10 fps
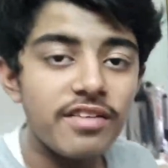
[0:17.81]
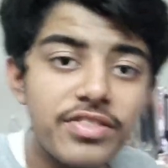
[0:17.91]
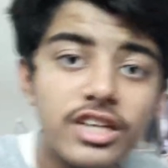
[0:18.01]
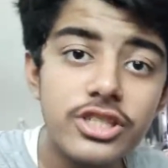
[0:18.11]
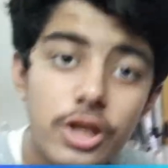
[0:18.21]
If
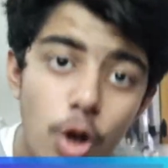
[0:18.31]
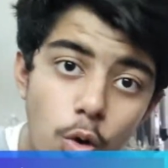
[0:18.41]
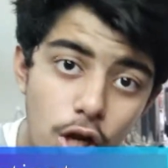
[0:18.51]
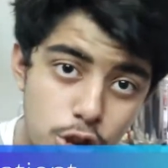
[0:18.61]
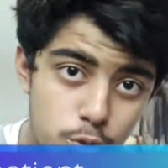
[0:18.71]
there's a no
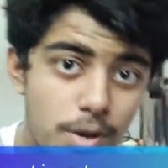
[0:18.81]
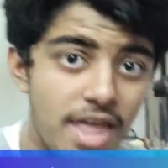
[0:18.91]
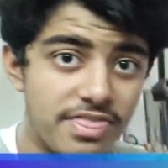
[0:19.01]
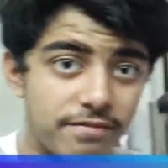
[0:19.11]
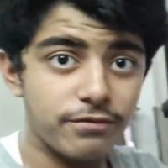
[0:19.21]
customer
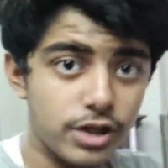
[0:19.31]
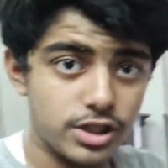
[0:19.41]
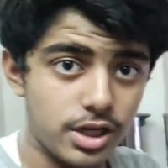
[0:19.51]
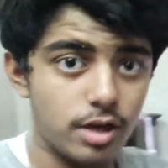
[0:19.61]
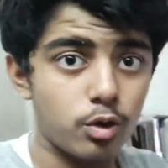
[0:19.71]
at the
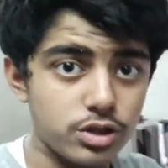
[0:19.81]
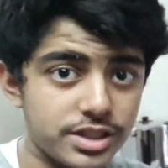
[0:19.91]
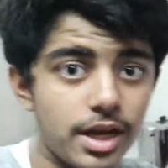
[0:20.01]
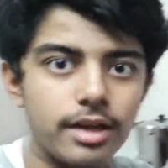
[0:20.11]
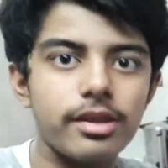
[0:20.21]
first day or
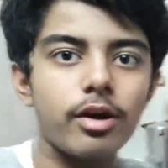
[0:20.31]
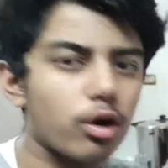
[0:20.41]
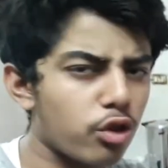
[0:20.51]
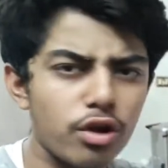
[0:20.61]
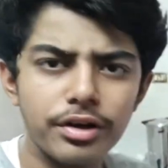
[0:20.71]
second day
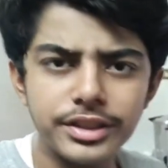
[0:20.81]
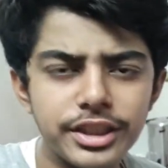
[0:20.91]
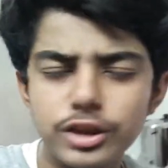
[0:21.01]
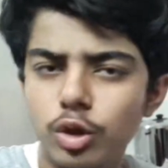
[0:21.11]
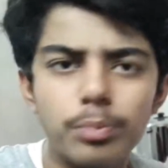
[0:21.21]
or third
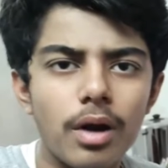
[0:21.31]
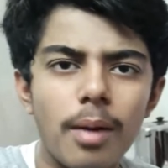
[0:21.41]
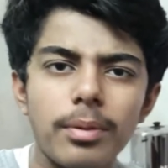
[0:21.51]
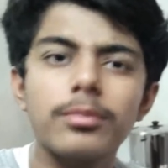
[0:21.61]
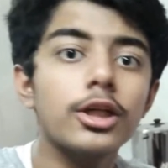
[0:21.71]
day, no
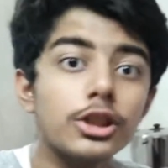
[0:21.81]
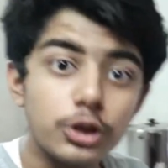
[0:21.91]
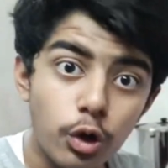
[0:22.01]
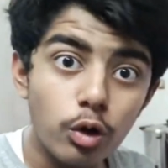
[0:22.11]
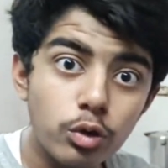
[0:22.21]
problem.
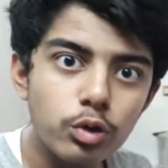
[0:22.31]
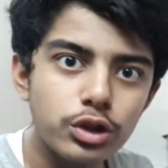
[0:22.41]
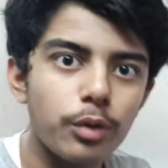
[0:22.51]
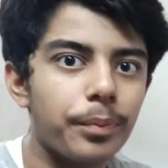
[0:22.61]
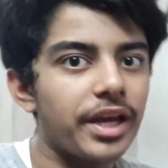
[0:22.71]
Don't lose
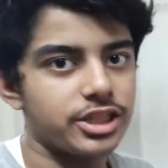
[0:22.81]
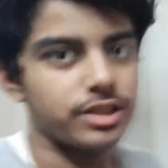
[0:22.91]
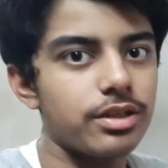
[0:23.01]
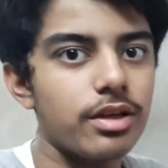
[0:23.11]
your patience.